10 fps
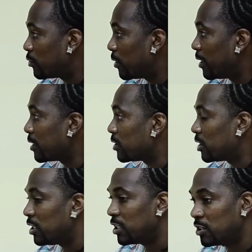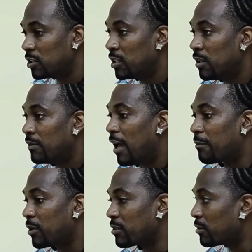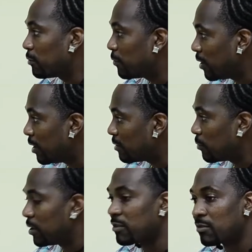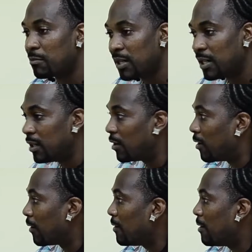and I could change that person's face with a smile or